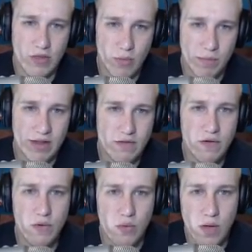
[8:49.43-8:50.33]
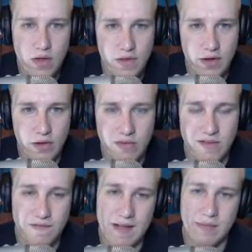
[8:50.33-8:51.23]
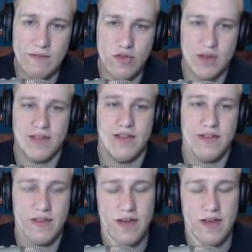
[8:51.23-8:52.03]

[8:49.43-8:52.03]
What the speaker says: we play 2 Son Goten Family of Justice.